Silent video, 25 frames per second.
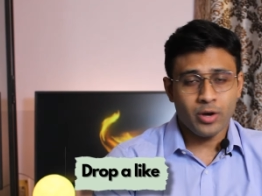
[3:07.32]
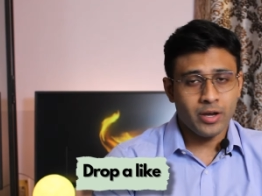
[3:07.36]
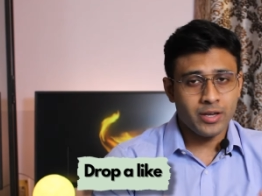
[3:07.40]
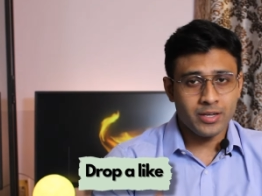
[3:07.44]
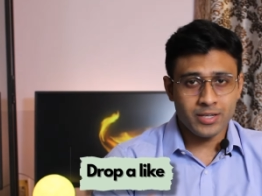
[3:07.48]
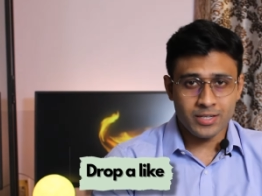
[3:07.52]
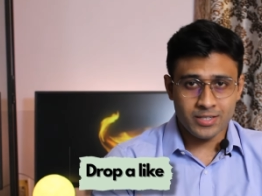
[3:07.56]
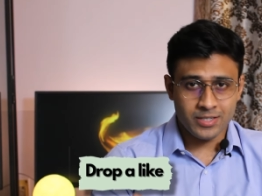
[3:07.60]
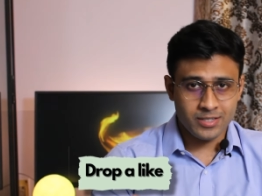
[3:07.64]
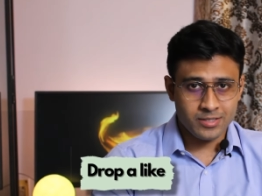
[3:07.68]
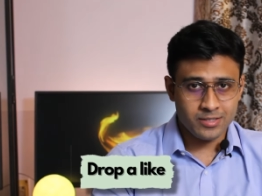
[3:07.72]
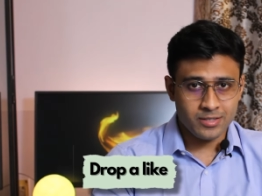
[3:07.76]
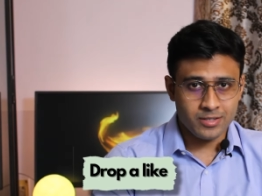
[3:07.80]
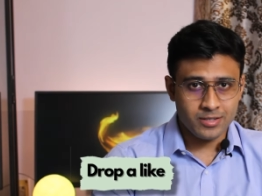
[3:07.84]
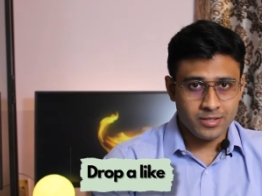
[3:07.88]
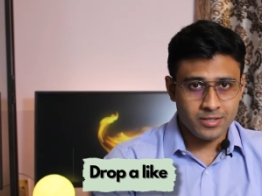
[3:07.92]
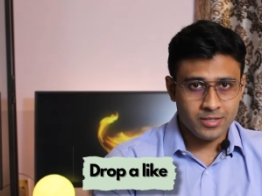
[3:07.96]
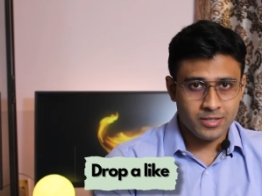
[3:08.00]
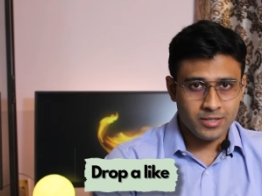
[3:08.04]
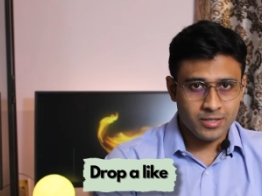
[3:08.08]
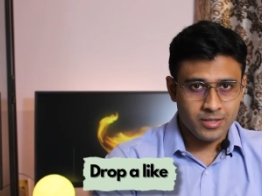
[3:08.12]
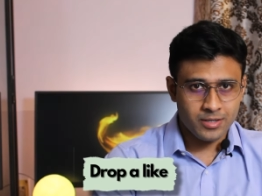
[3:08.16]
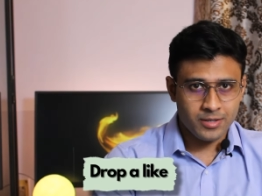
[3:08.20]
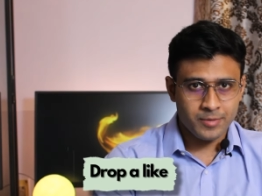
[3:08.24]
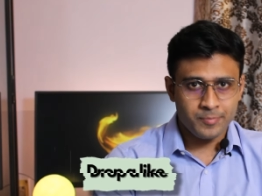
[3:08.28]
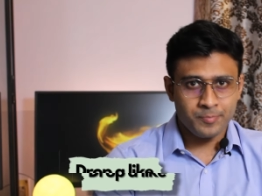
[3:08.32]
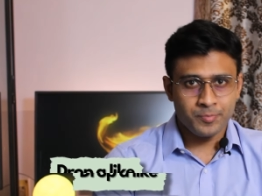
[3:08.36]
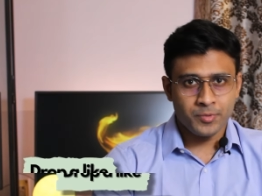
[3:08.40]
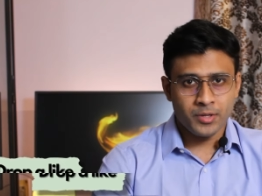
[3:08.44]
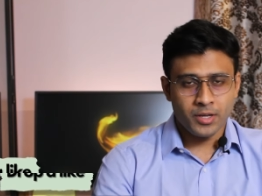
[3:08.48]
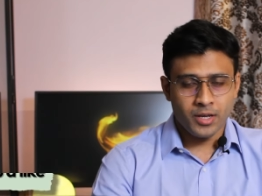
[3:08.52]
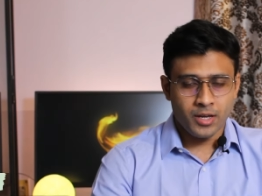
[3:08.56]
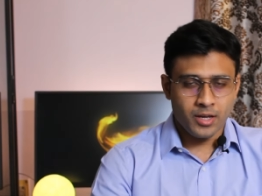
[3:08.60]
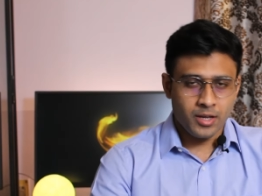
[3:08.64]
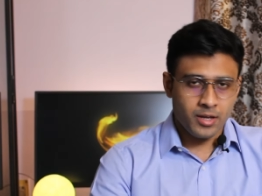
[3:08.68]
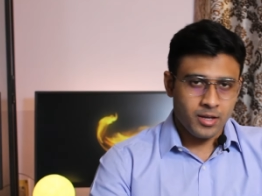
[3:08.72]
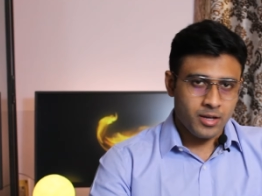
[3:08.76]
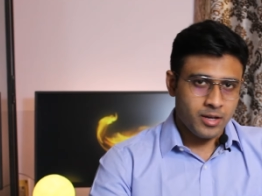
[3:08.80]
why it isn't.
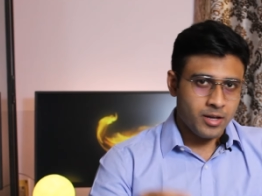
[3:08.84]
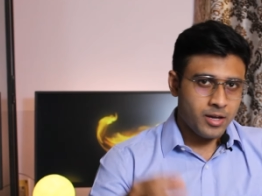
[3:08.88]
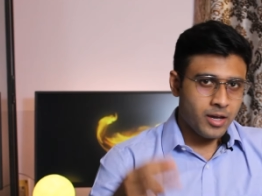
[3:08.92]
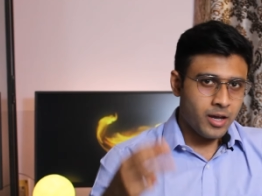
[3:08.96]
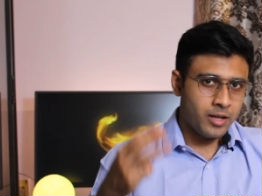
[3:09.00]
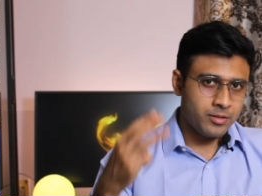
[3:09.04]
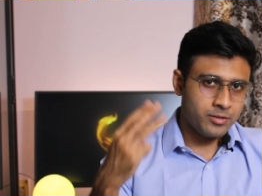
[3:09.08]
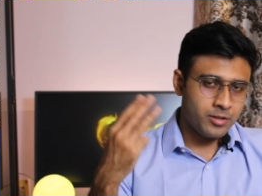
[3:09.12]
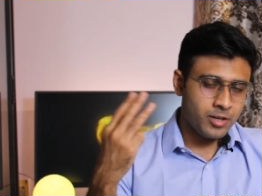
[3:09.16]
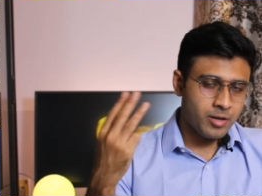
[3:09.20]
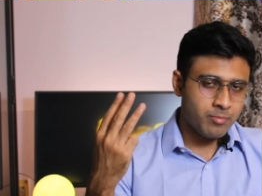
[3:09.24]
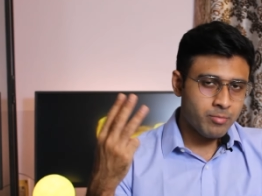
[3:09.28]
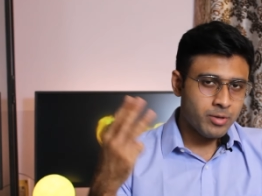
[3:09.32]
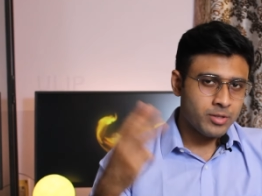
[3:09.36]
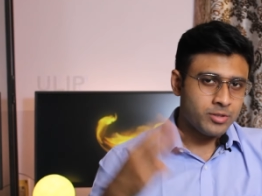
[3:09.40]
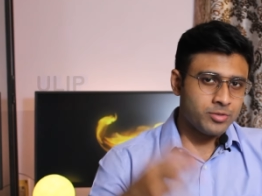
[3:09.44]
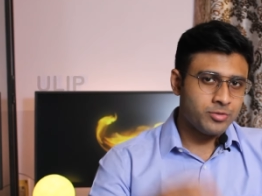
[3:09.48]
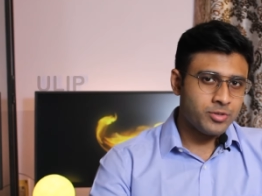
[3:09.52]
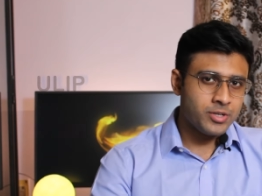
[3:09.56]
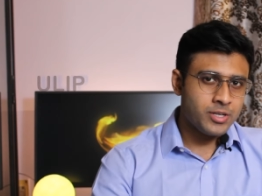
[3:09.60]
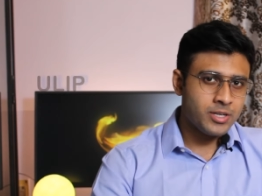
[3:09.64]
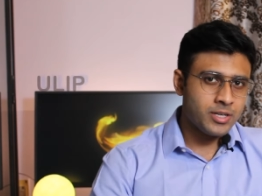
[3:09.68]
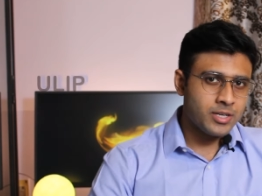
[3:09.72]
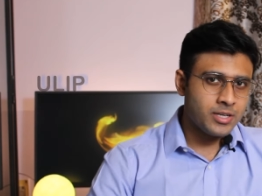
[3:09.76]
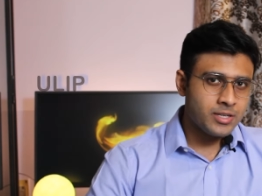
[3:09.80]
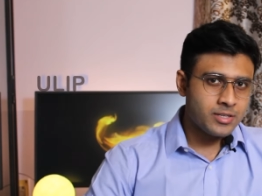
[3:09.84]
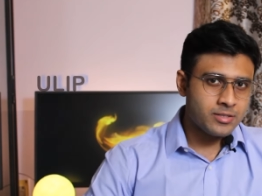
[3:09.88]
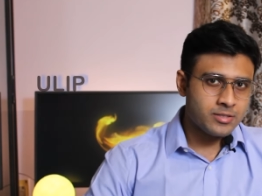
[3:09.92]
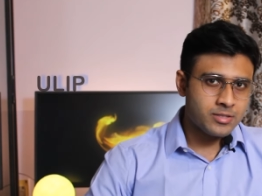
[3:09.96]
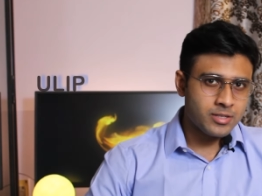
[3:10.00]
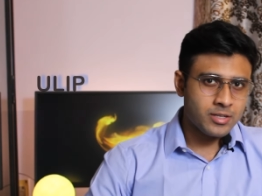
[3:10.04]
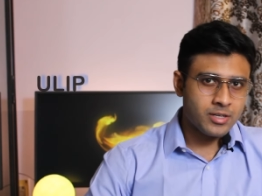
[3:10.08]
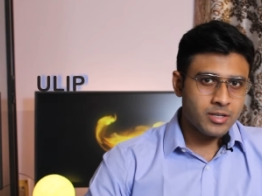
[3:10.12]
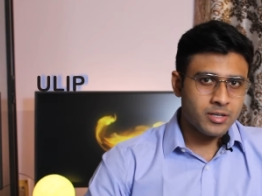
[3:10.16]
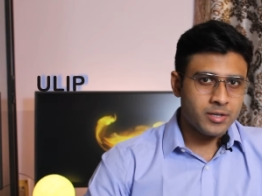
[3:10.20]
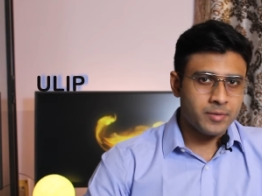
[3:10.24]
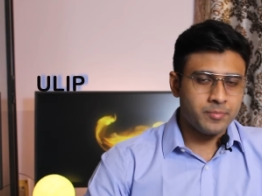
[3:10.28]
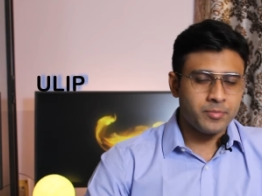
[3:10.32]
And the number three is
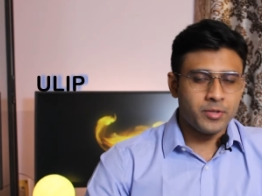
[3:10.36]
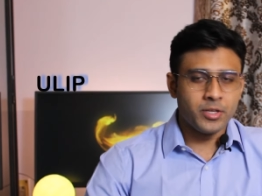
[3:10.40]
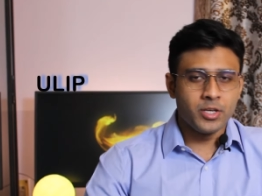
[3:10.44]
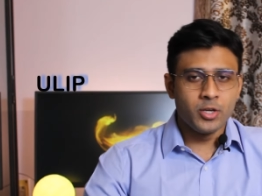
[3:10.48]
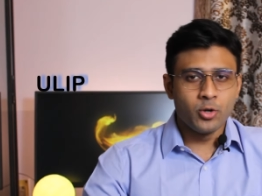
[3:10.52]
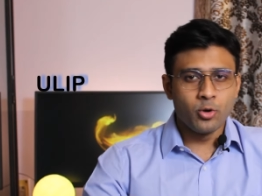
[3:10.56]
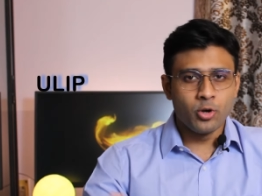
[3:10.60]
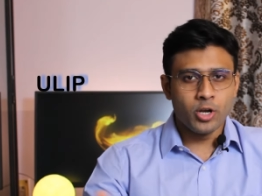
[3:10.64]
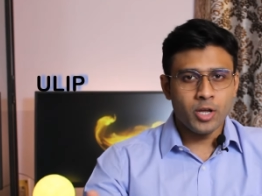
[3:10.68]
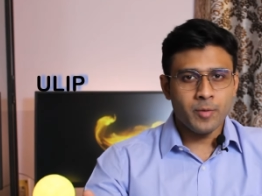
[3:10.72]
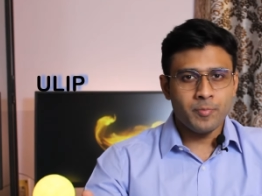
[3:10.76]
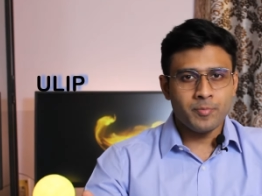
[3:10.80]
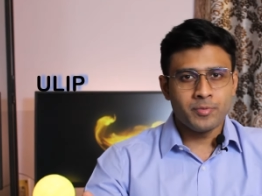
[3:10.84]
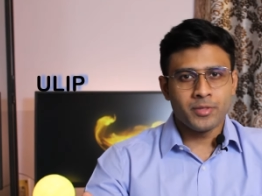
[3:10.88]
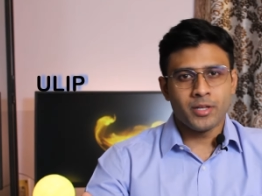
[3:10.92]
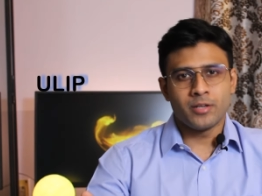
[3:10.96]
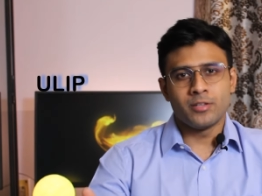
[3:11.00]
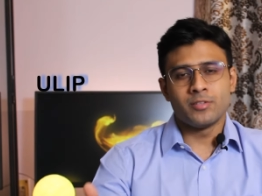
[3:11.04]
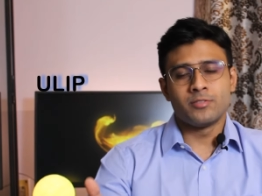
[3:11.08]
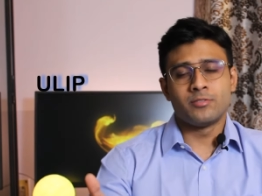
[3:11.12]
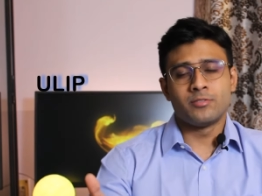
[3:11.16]
uh, the ULIP, that